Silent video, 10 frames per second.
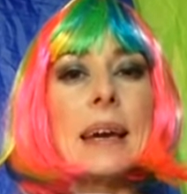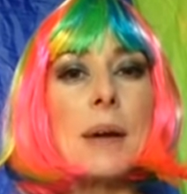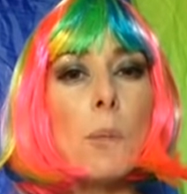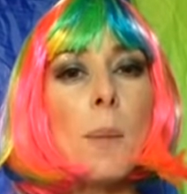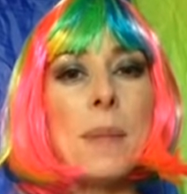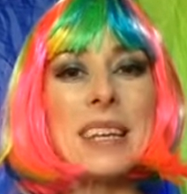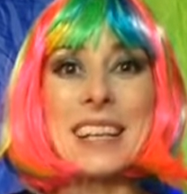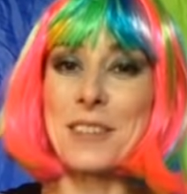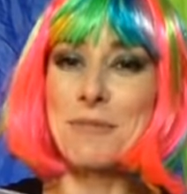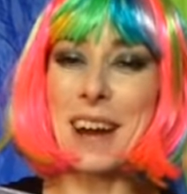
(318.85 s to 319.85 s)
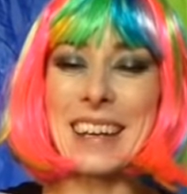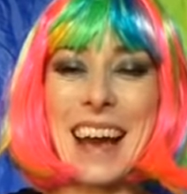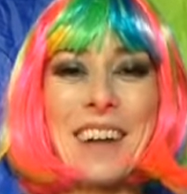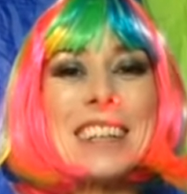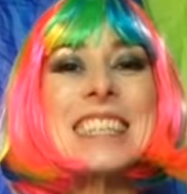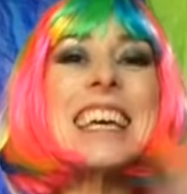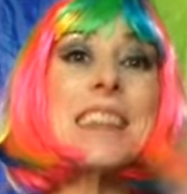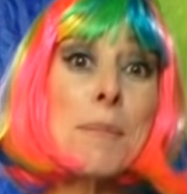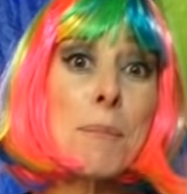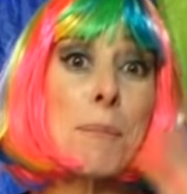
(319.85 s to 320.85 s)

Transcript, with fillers: in one minute right now. See you